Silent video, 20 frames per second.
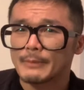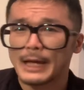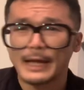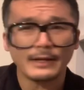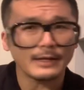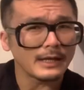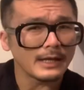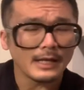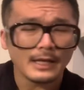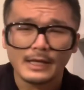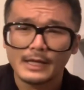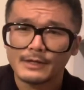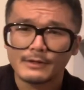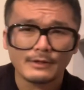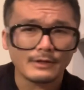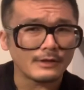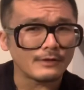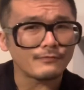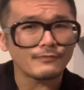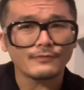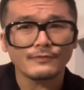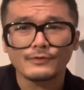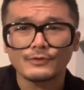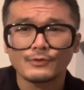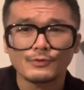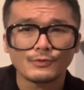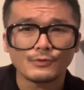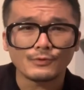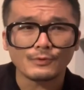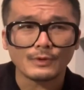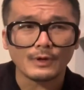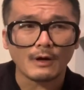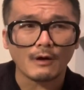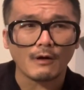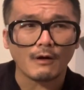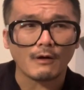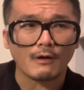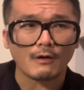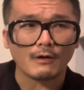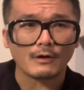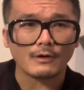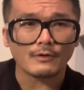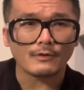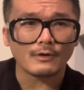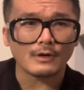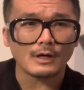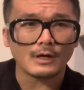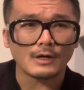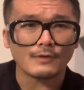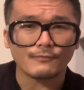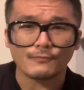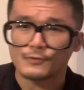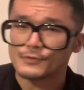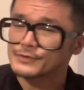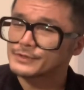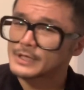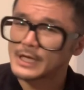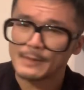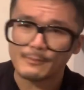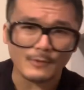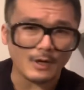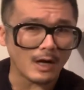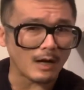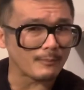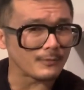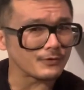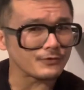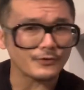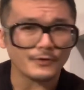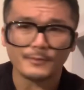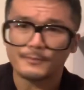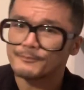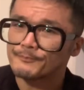And if you are a first-time commenter,